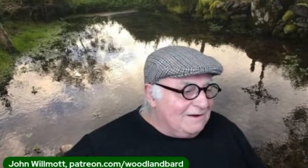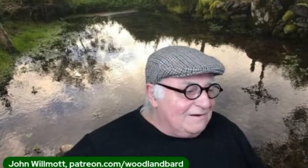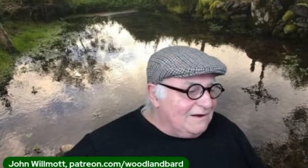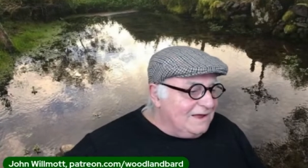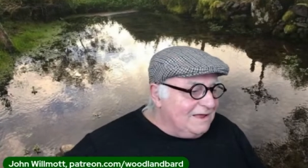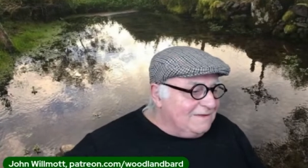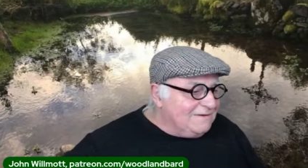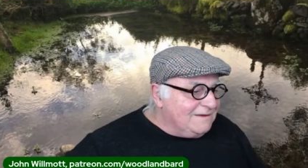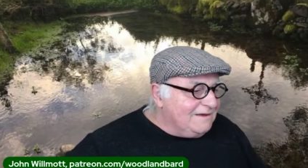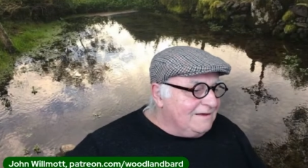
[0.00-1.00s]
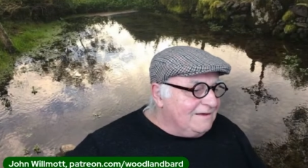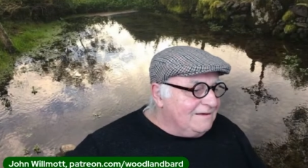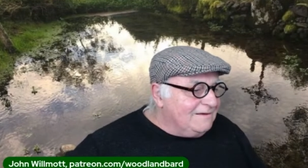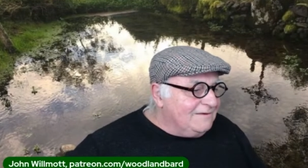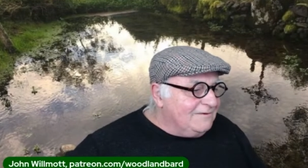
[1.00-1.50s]
Right.
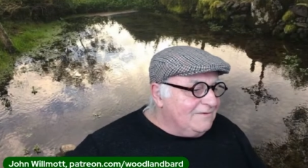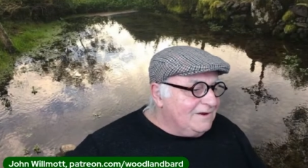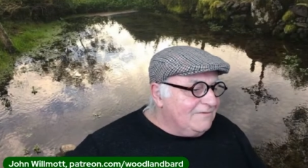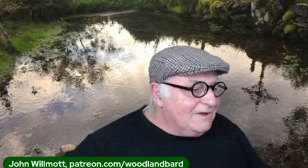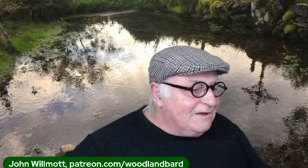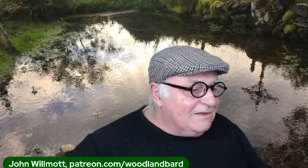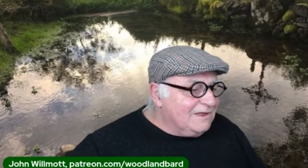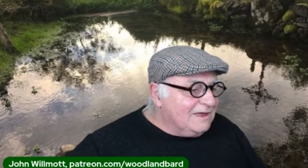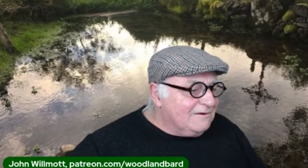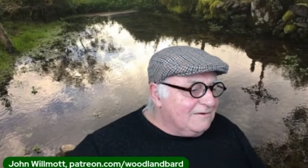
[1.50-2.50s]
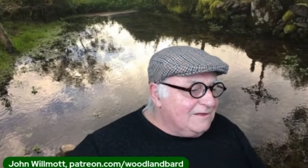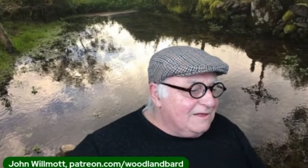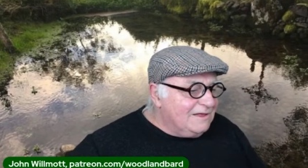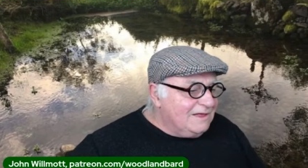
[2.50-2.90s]
Uh, what have I got now?